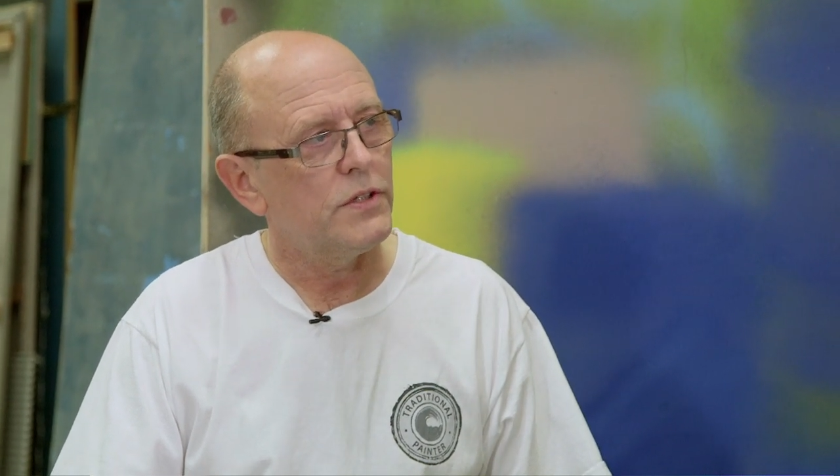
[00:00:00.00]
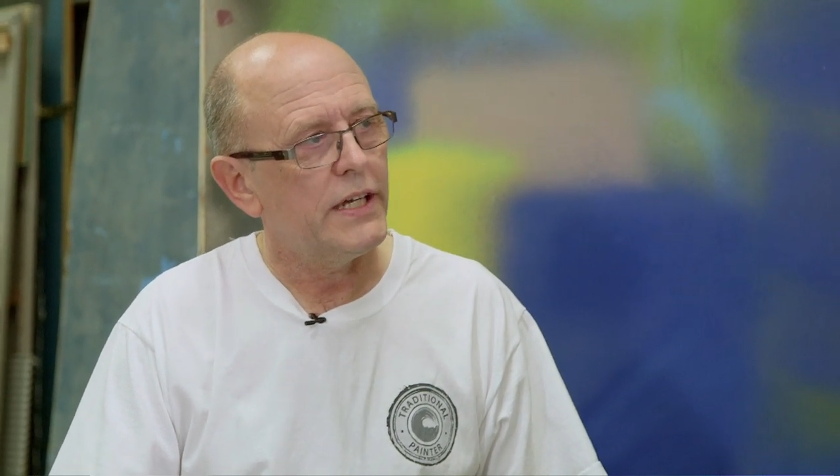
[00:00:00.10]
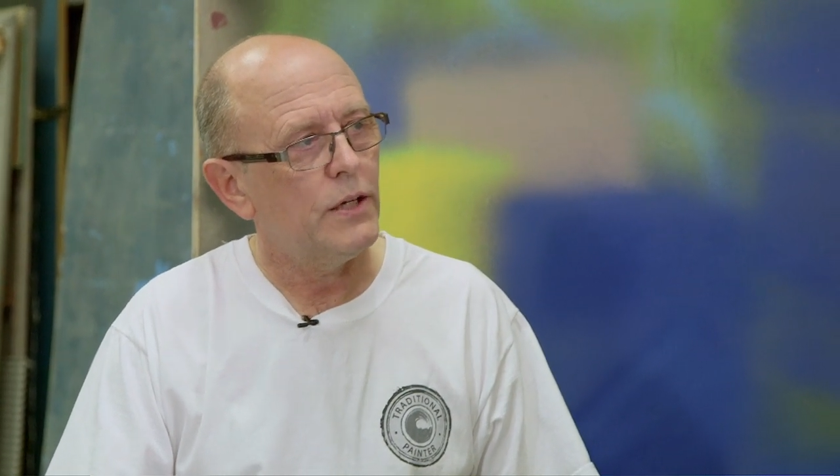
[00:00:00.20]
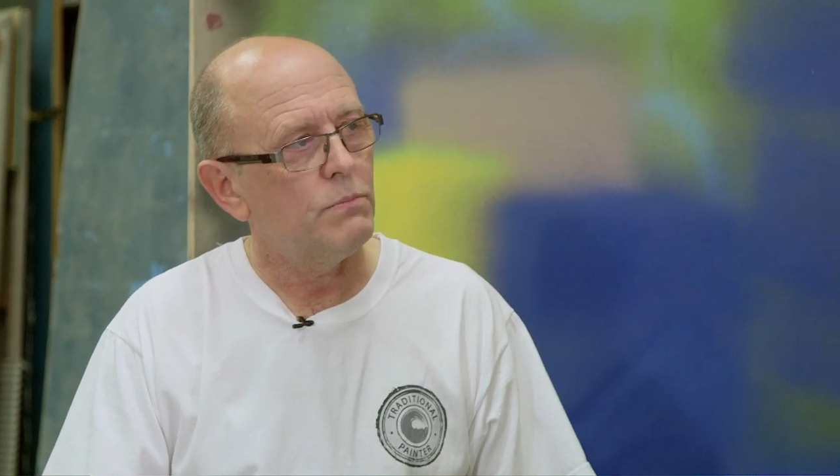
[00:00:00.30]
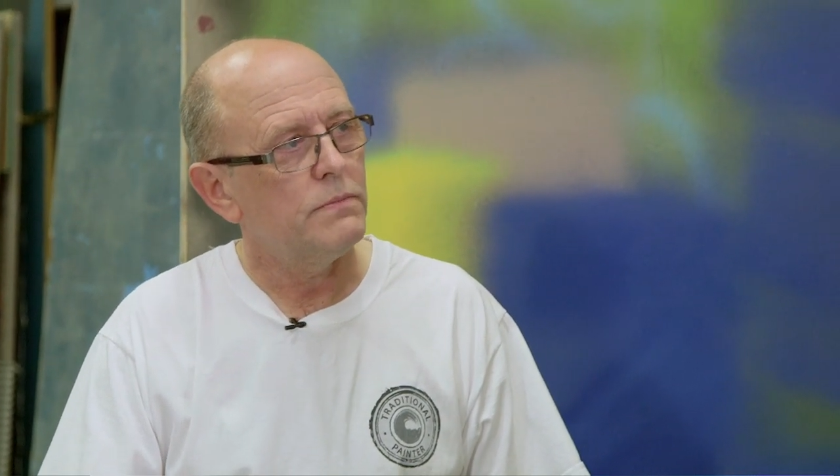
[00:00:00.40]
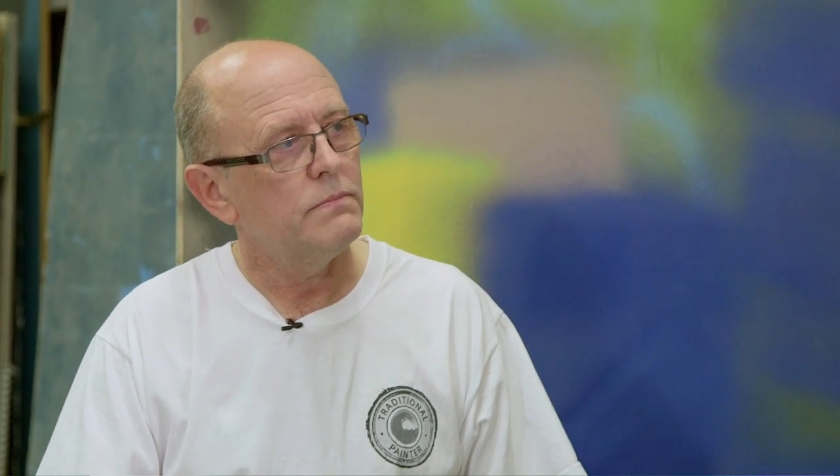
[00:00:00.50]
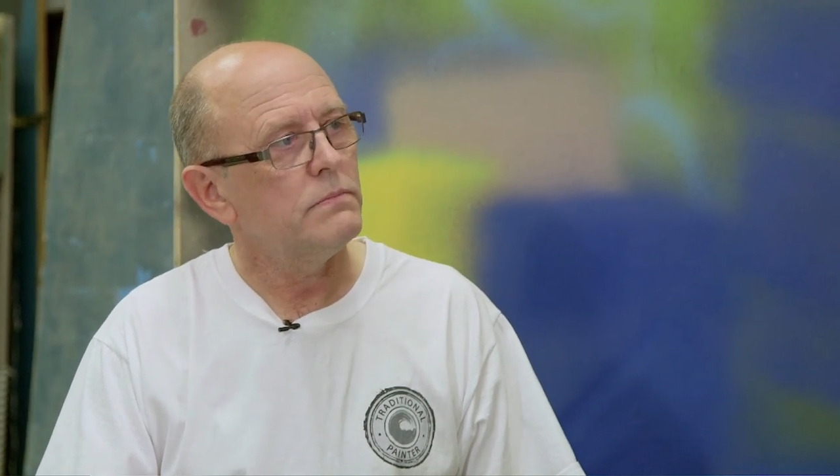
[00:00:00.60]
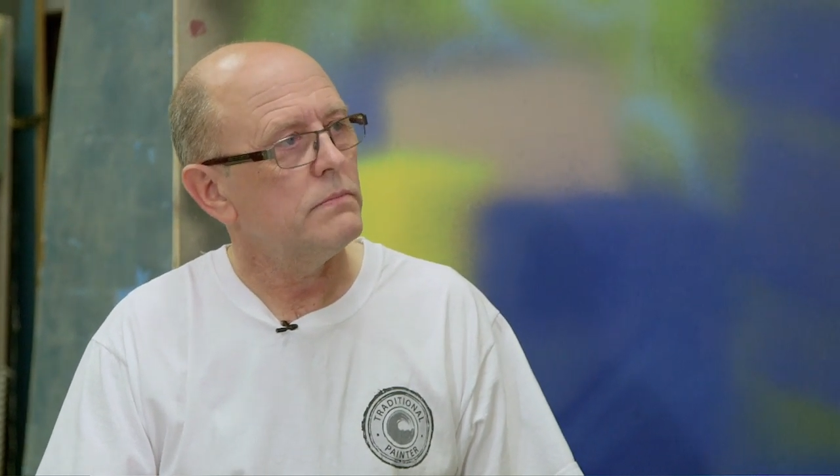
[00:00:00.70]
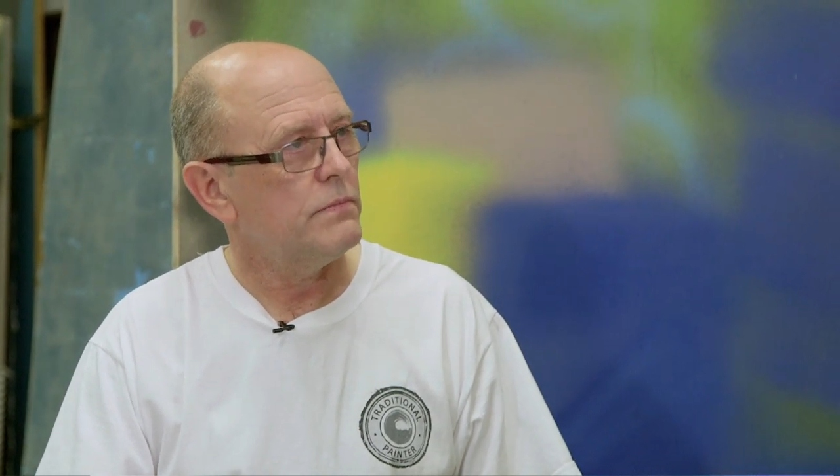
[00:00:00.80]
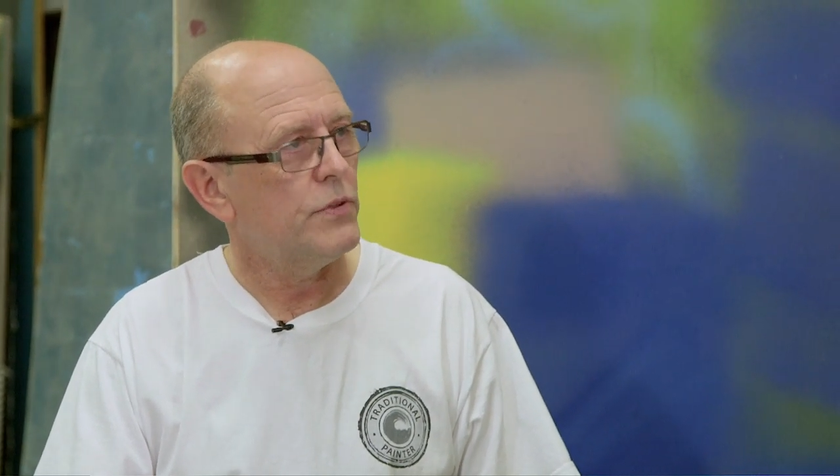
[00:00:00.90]
to help
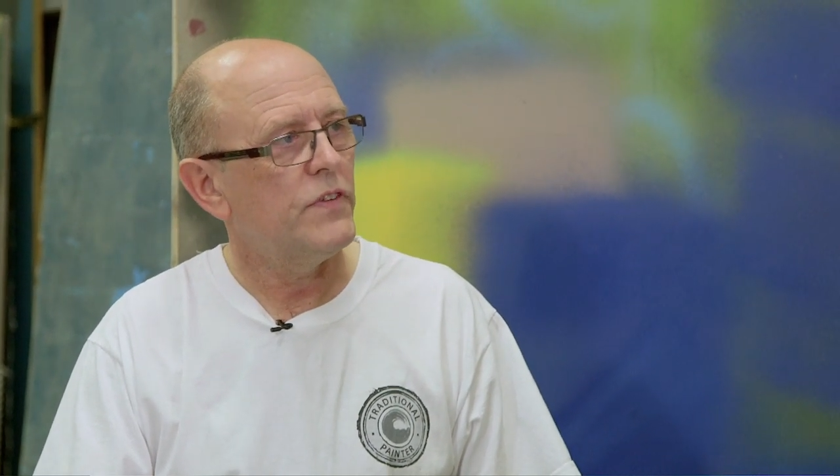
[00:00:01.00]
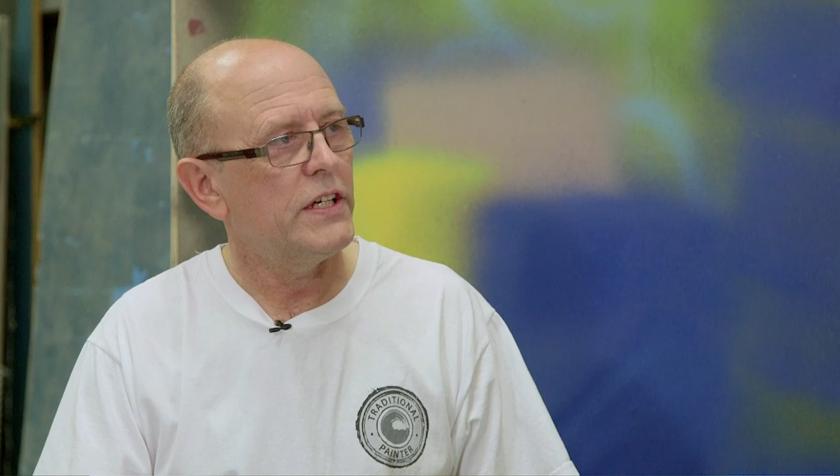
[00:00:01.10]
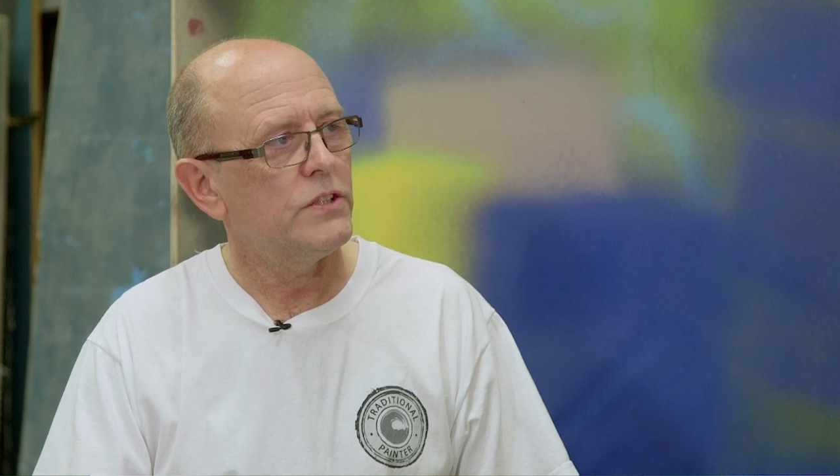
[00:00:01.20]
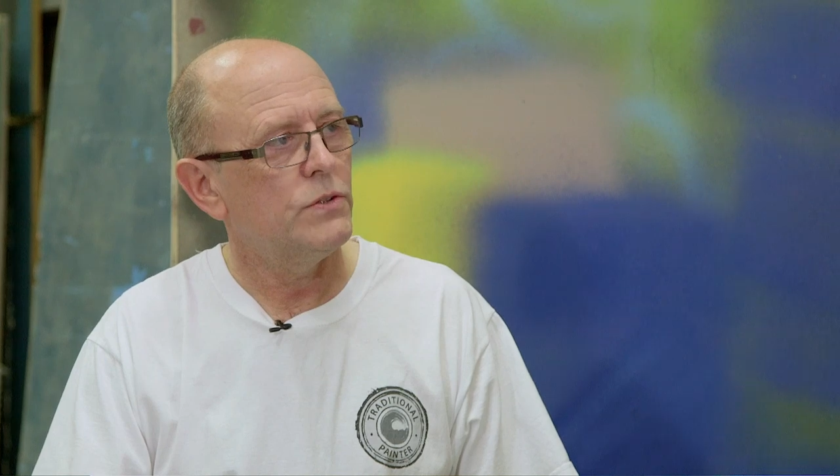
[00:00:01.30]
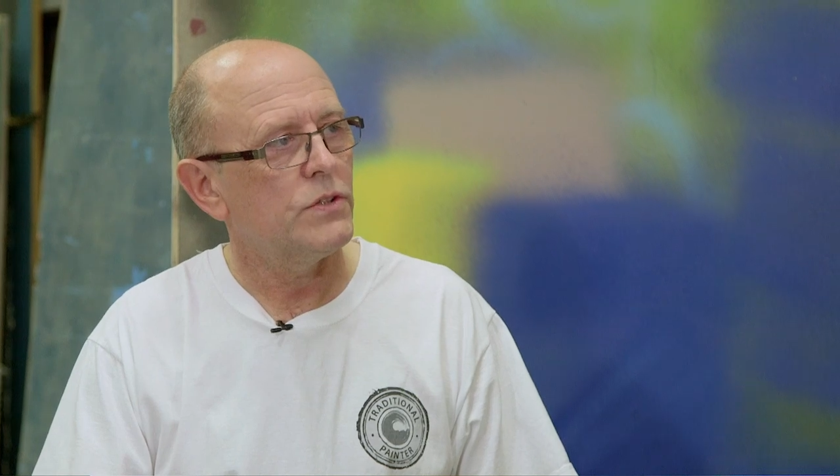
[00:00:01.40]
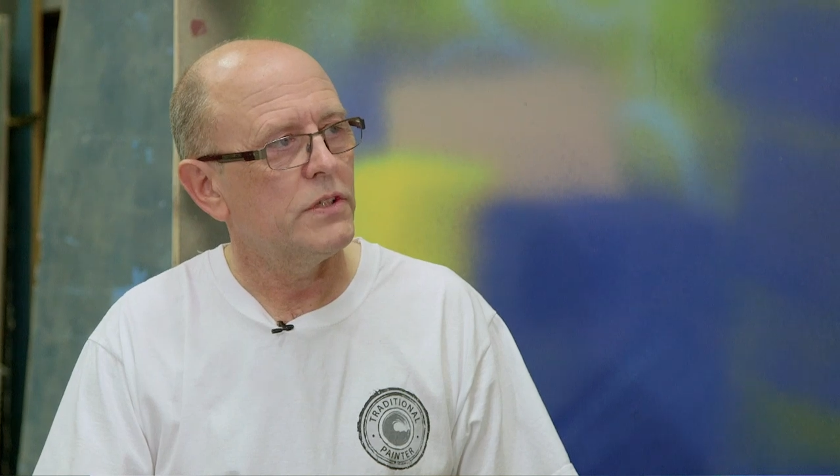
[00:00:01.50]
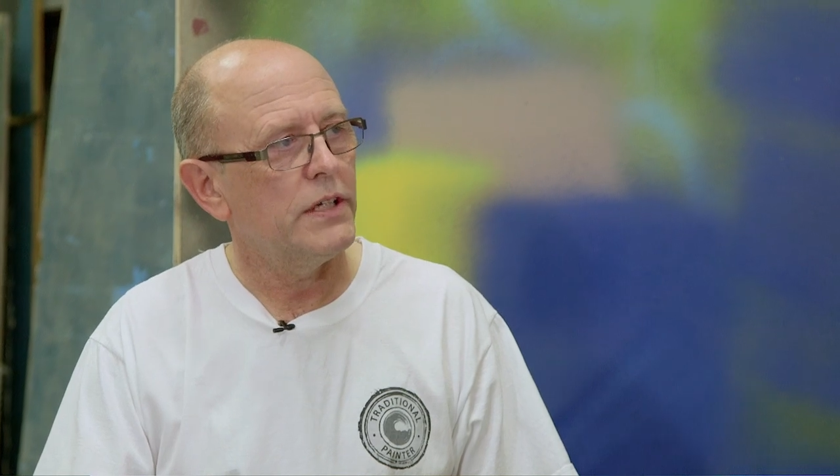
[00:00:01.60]
professionals and